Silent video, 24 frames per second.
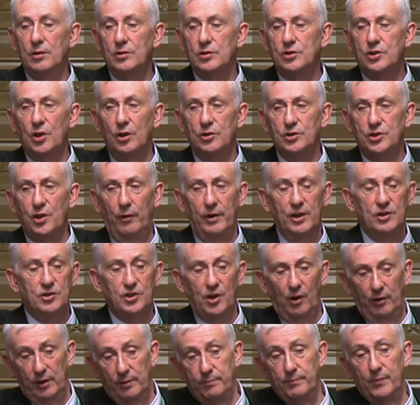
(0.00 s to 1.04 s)
Sorry.
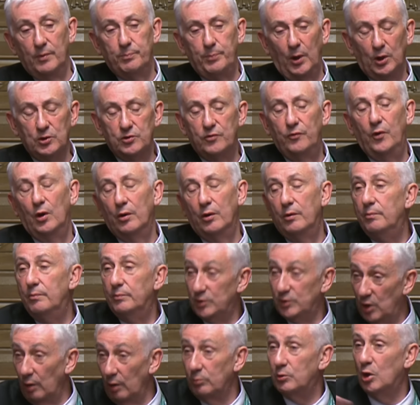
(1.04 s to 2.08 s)
Point of order.
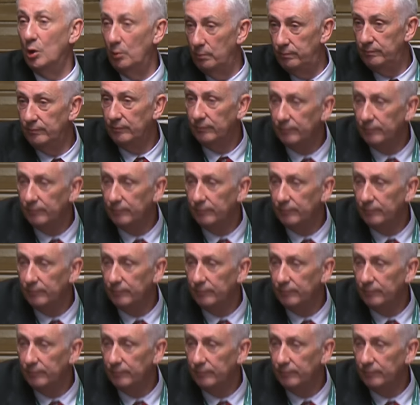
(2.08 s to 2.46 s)
No, come.